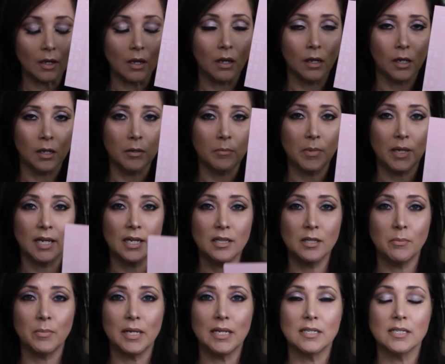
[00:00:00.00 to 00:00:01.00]
Um, in
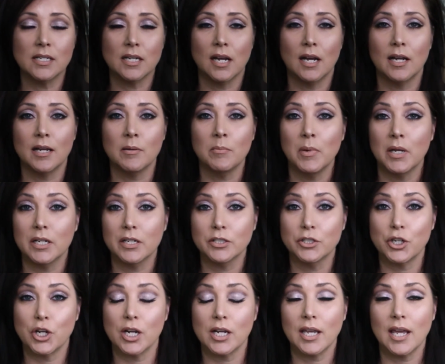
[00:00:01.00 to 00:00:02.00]
the meantime,
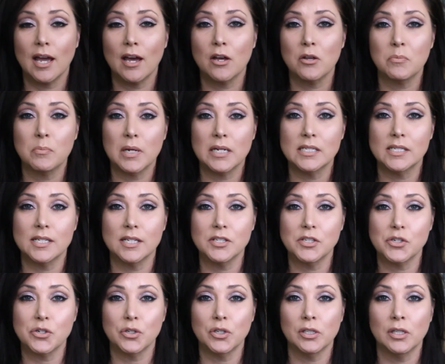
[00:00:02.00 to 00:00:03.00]
check out my
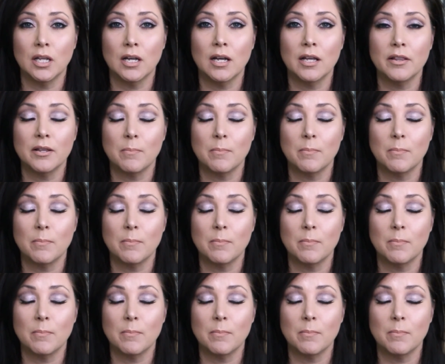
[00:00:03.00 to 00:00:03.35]
sister-in-law,